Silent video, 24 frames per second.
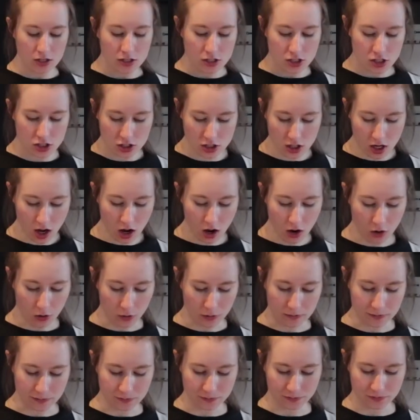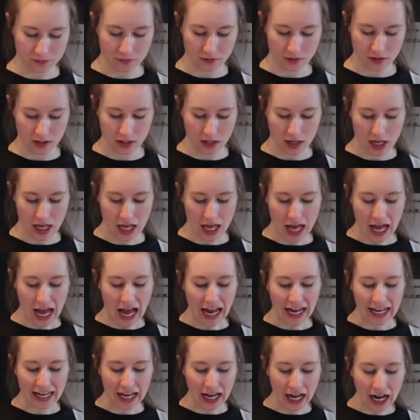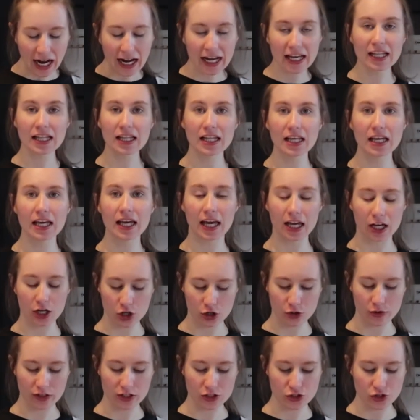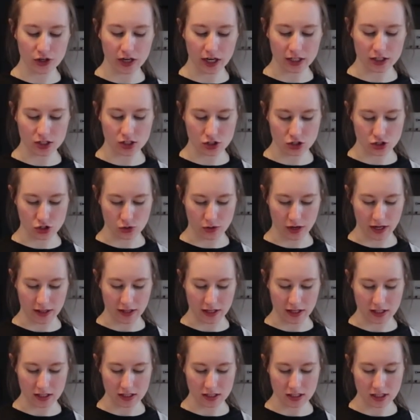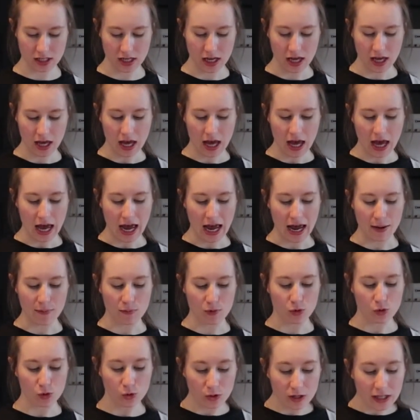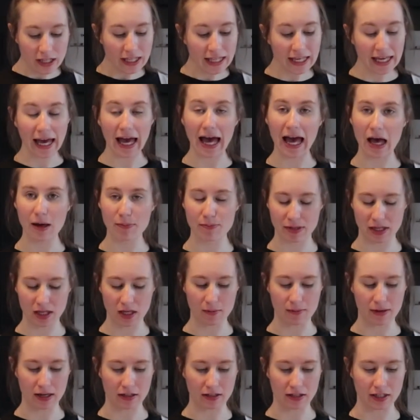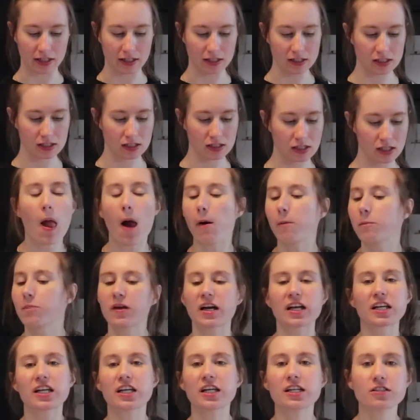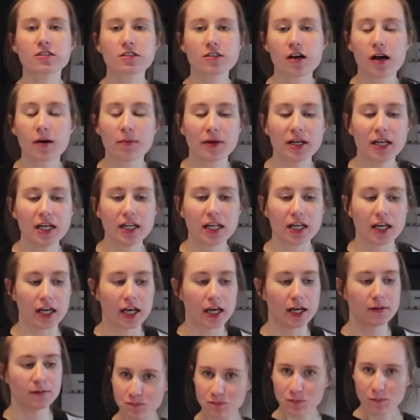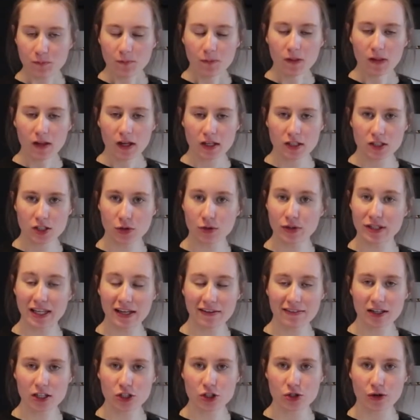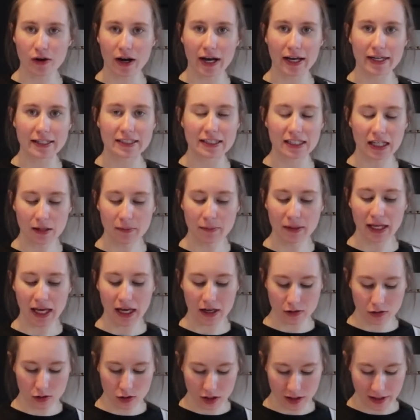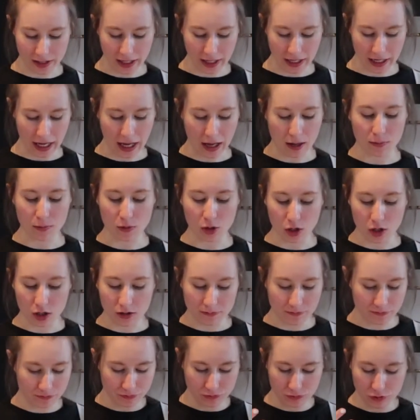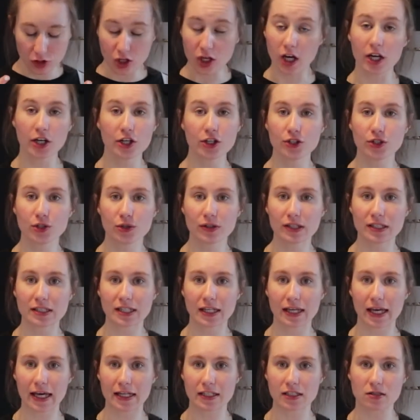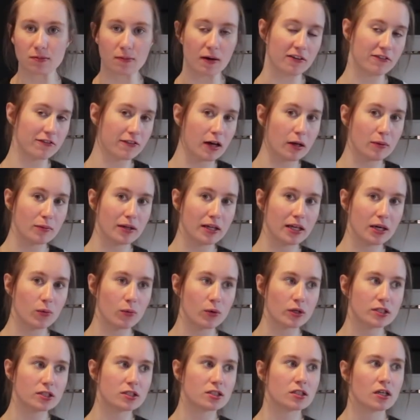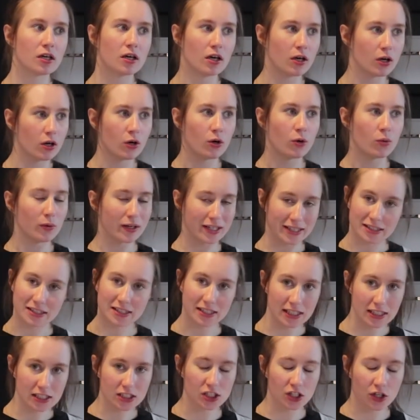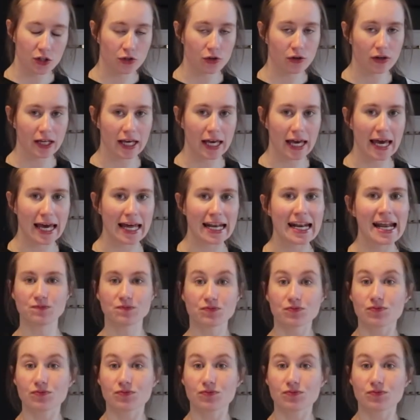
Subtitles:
So, I highly encourage you guys to try this. I'm really happy about this. I can't stop eating it. So give it a try. Tell me how you think. I'm gonna do this again to my family once we can see each other again.